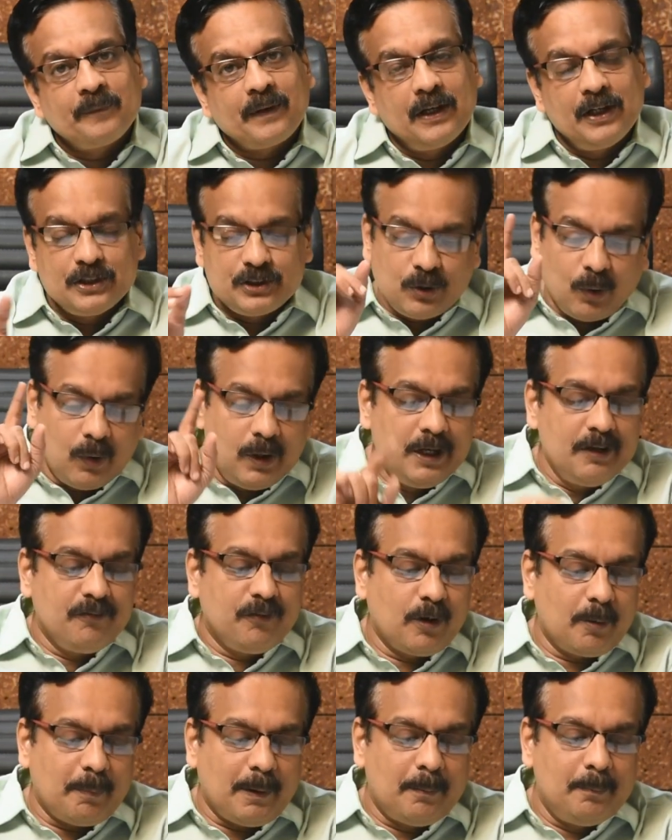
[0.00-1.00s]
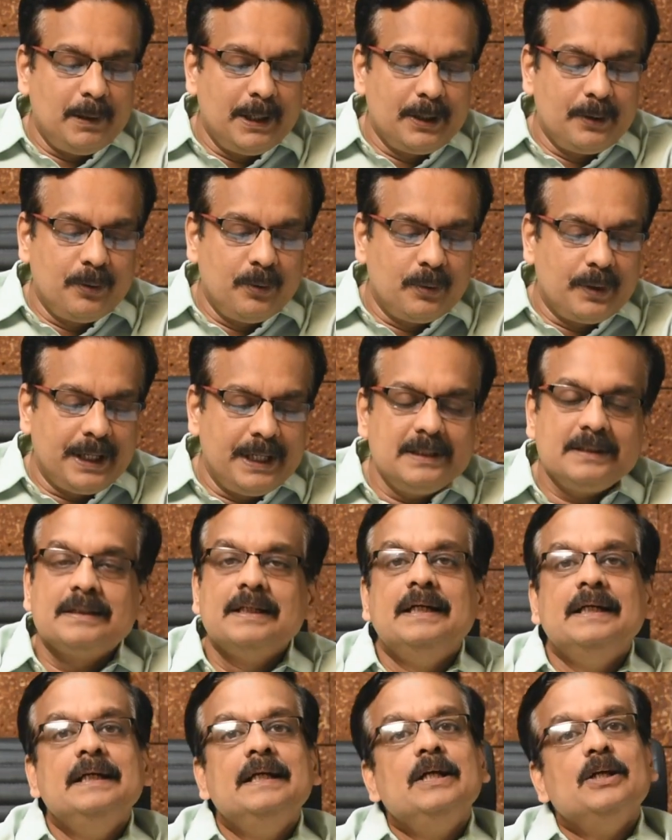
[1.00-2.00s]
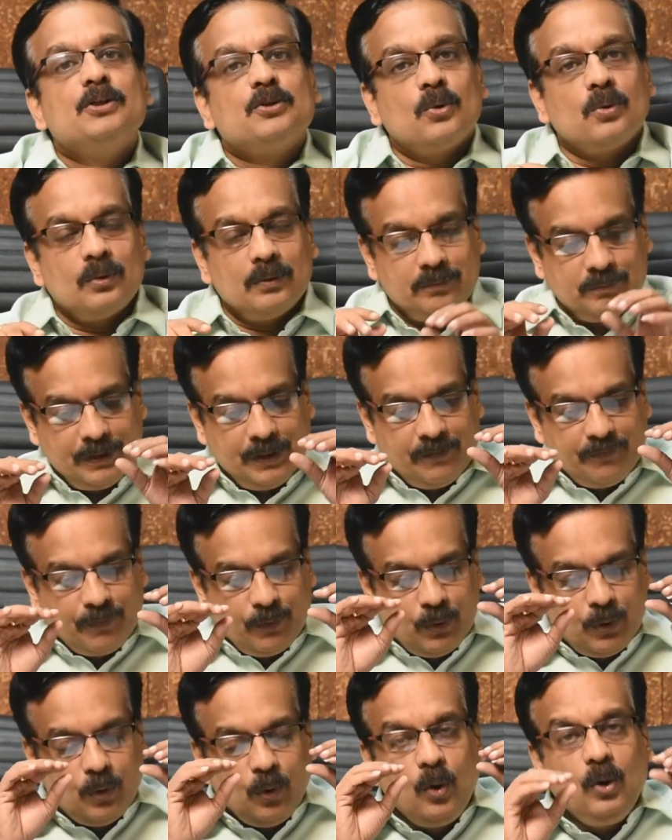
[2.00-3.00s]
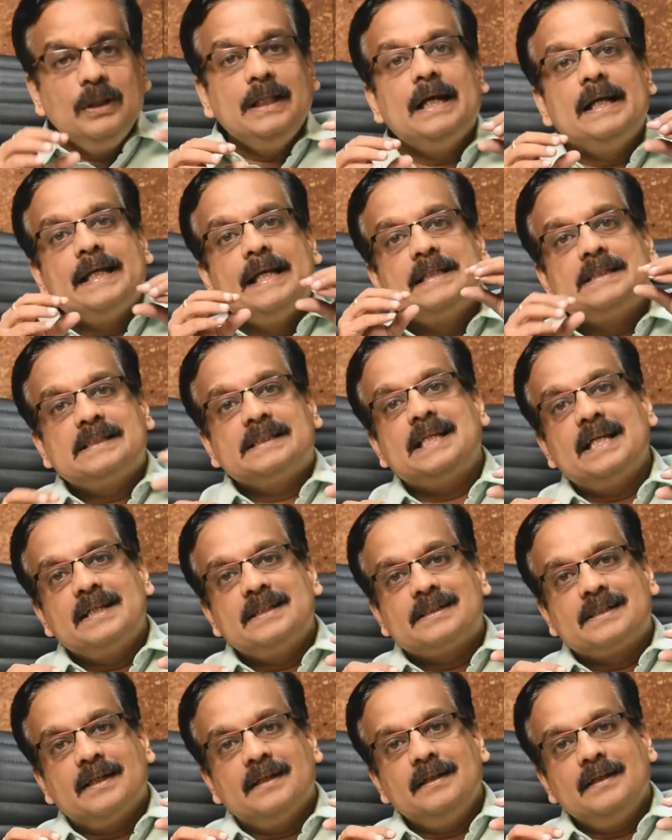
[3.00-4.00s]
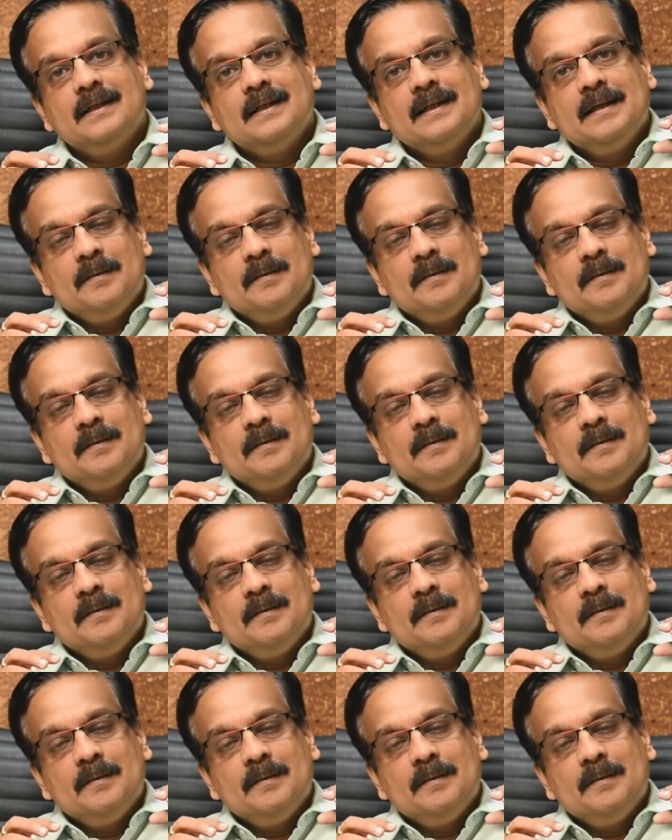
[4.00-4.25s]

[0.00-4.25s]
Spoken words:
It is only for public duties. So if you know that distinction,